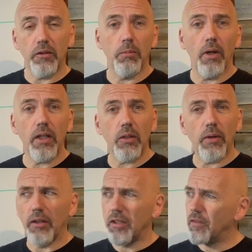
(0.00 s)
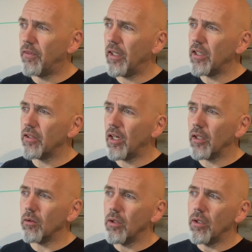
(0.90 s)
their bike around, and you finally thought,
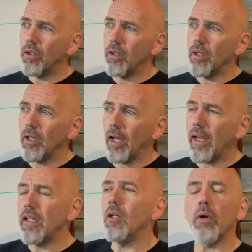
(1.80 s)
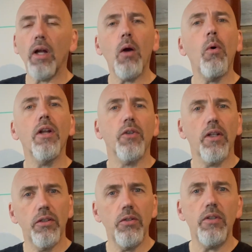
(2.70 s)
hey, you know what, I want to try
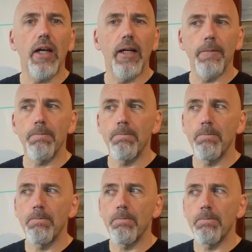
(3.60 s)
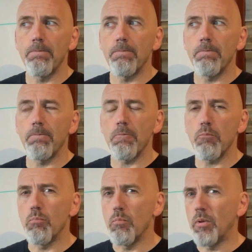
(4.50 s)
to do that.
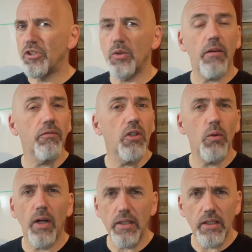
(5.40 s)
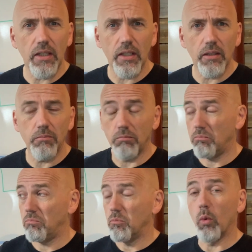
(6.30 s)
But you have no idea
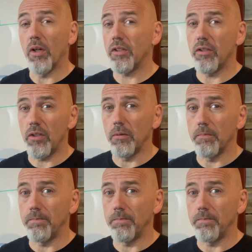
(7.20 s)
what to do.